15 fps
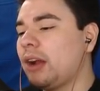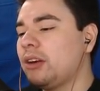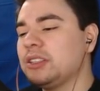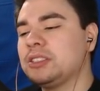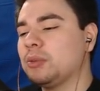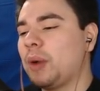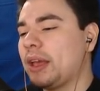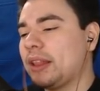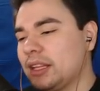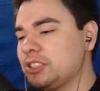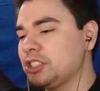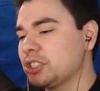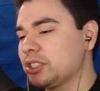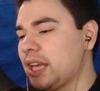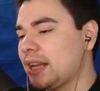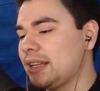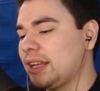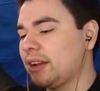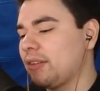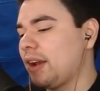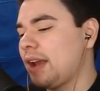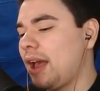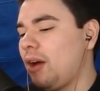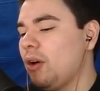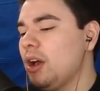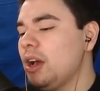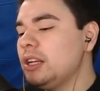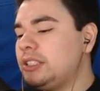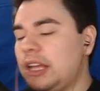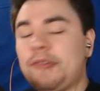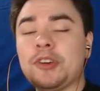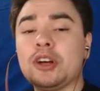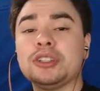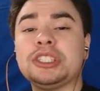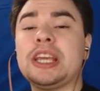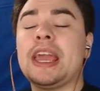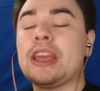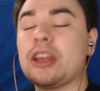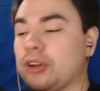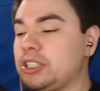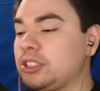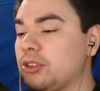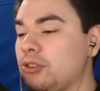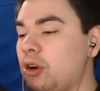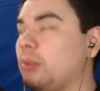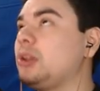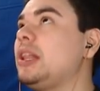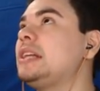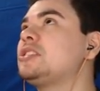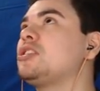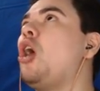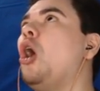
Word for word: I don't need to wait. Let's just get in here right now. Difficulty increased to normal. Let's